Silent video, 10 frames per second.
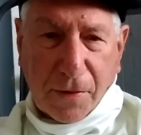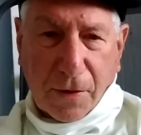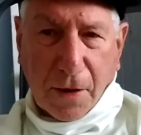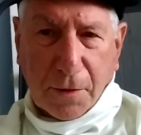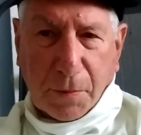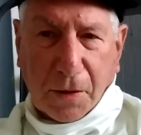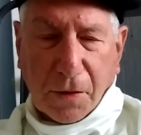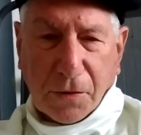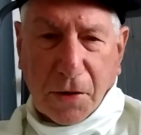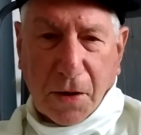stars
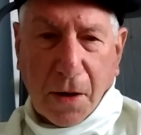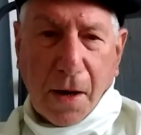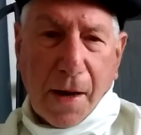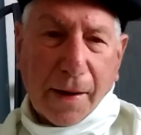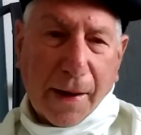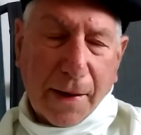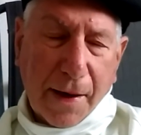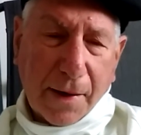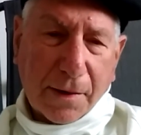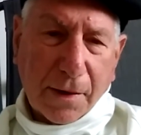because they're
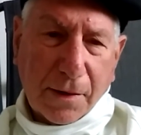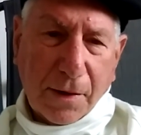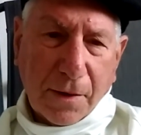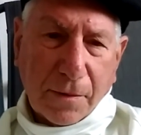connected